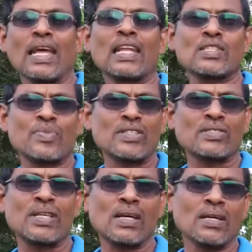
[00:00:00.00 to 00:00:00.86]
and express
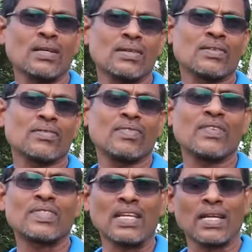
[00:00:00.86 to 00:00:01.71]
their
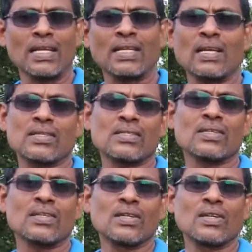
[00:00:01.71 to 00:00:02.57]
beliefs and ideas.
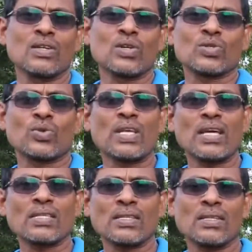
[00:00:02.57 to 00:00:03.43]
So
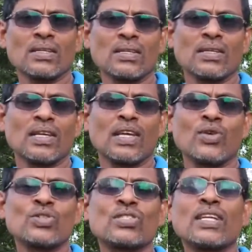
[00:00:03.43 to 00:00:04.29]
there is a
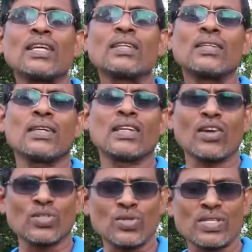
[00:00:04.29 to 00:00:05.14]
huge need in
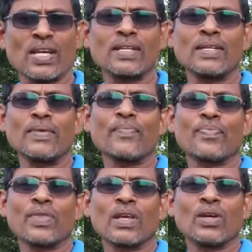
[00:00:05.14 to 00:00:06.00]
our society
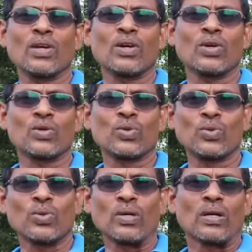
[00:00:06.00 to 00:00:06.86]

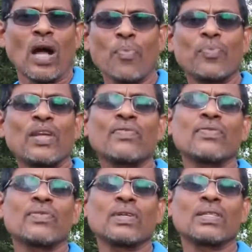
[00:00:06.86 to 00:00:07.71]
to uplift
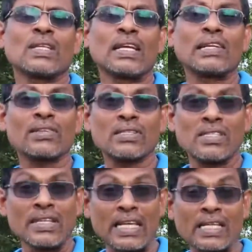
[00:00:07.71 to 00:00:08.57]
the
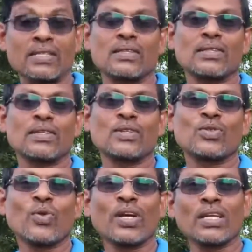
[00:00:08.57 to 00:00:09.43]
literacy rate
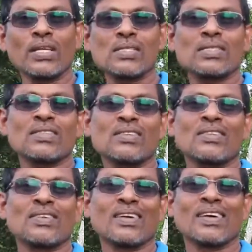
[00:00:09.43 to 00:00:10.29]
though it is
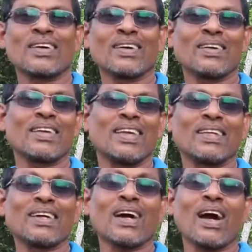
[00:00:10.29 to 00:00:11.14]
uh,
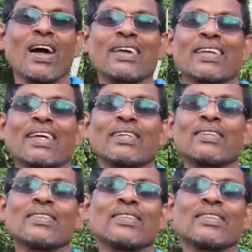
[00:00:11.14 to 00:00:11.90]
in a high rate